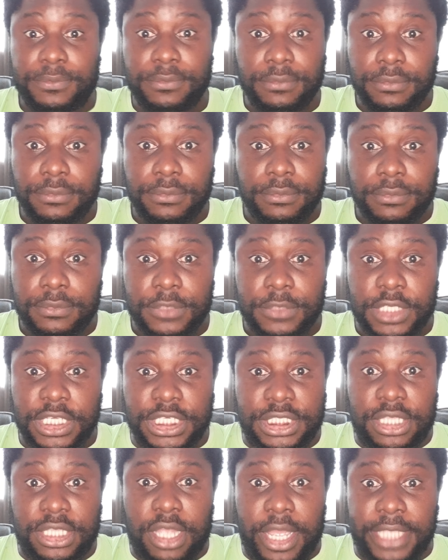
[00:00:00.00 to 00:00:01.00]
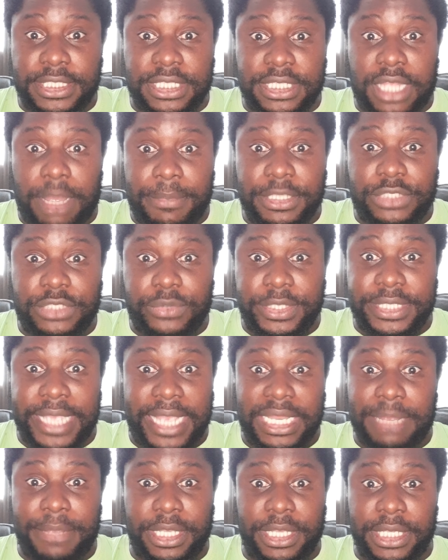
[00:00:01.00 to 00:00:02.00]
he's starting to come into his
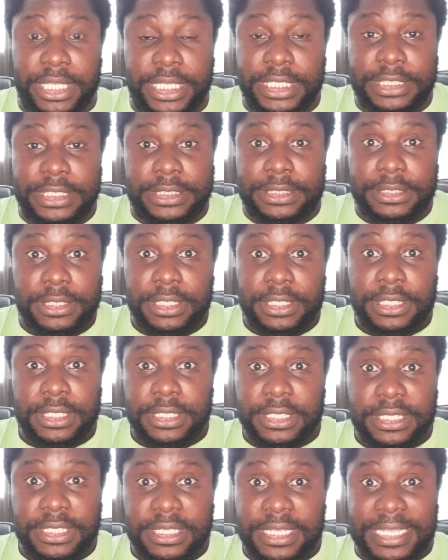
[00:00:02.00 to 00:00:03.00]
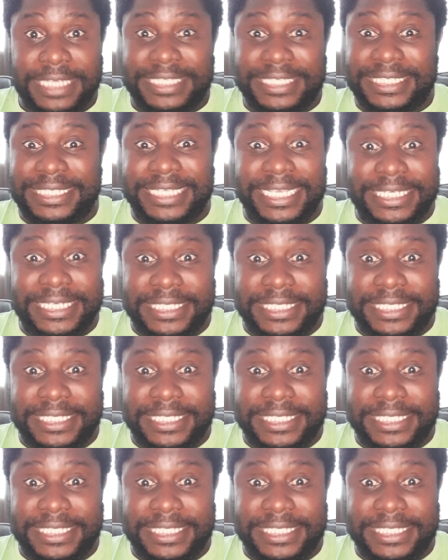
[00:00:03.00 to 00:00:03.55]
element. He's assist